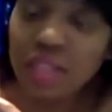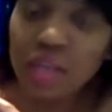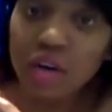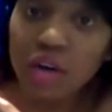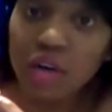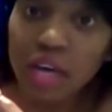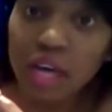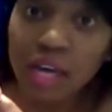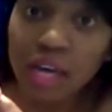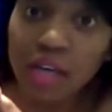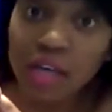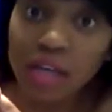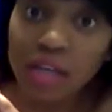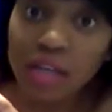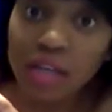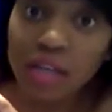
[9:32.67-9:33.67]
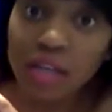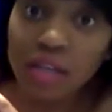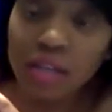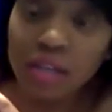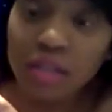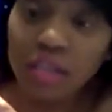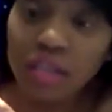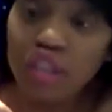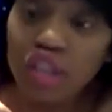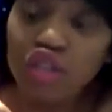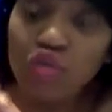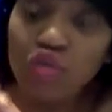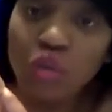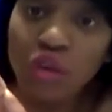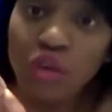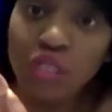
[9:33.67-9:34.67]
Okay? Because you
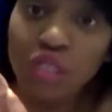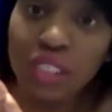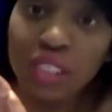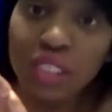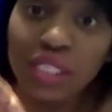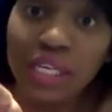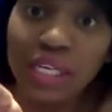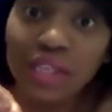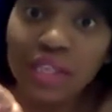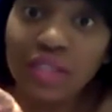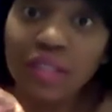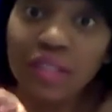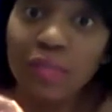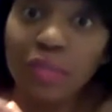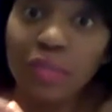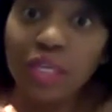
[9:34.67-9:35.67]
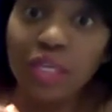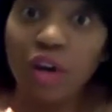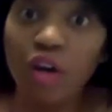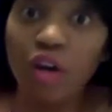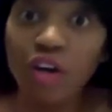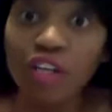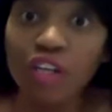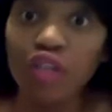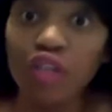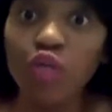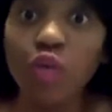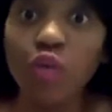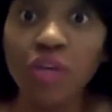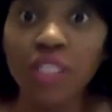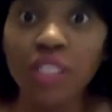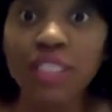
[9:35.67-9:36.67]
want this nail to be on. You
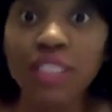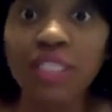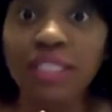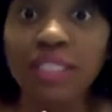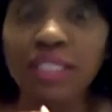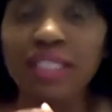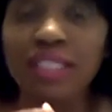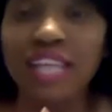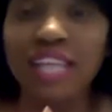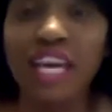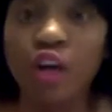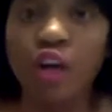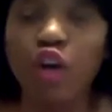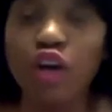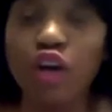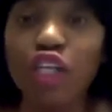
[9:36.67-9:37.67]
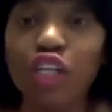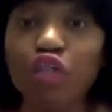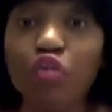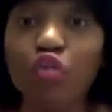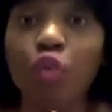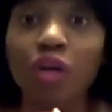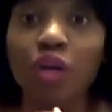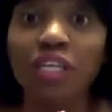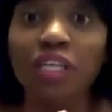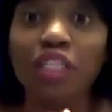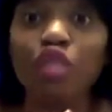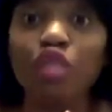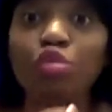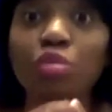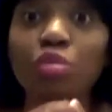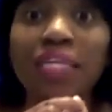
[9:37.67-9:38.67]
want it to stay on. You want it
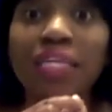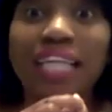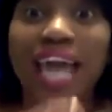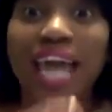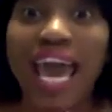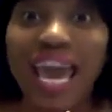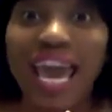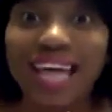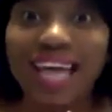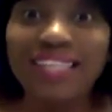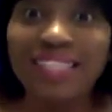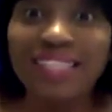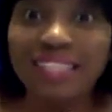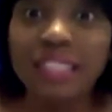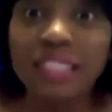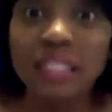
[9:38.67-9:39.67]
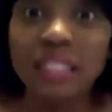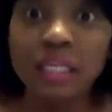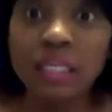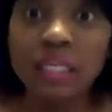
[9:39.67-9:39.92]
to last.